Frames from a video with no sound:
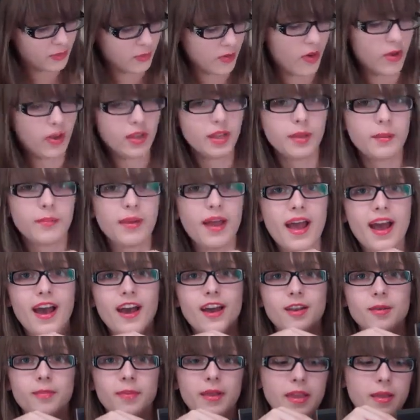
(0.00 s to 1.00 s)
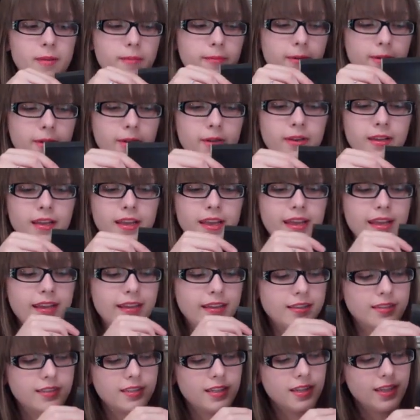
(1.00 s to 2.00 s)
drawing pad paper,
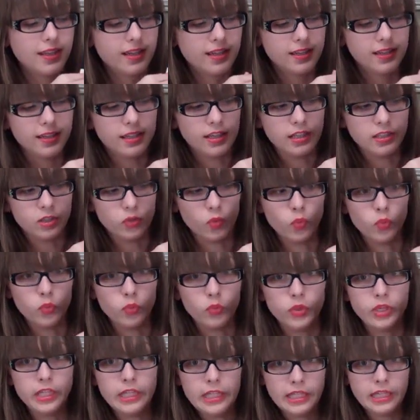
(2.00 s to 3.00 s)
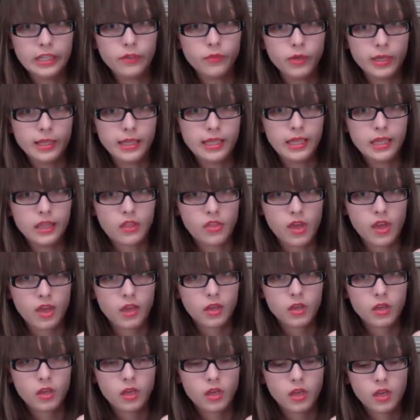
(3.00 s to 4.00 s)
and it's really, really
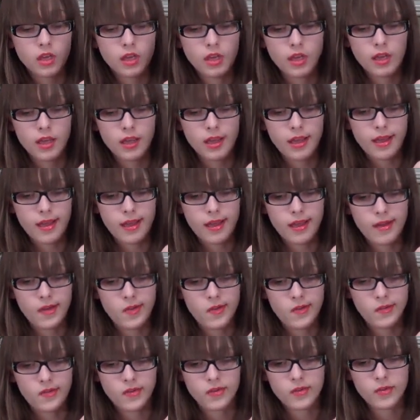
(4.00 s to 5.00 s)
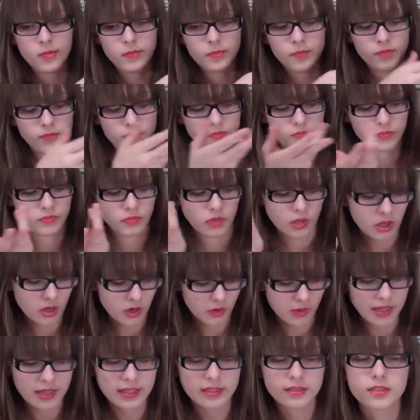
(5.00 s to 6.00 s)
thick, and you
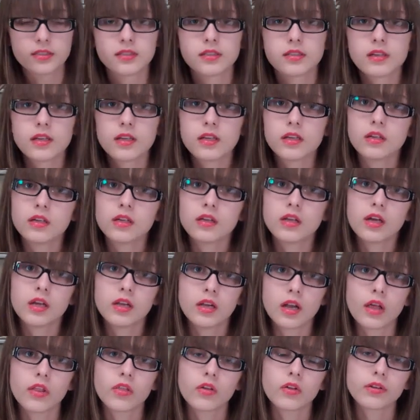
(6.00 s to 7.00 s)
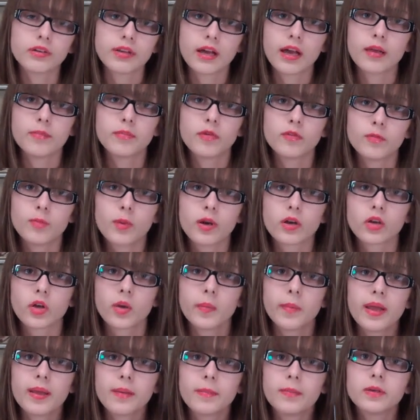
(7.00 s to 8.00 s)
know, it's another type of
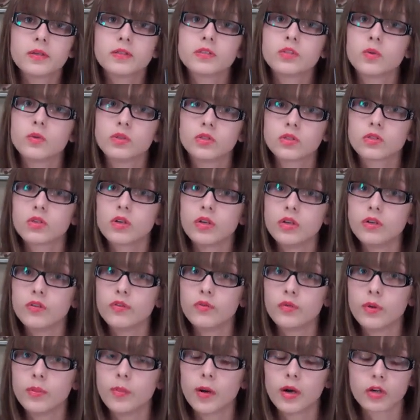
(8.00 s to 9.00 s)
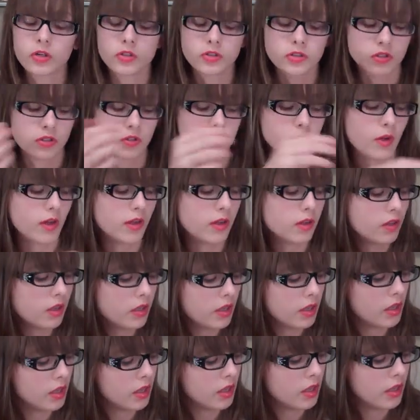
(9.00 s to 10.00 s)
marker paper, so it's good for markers as well.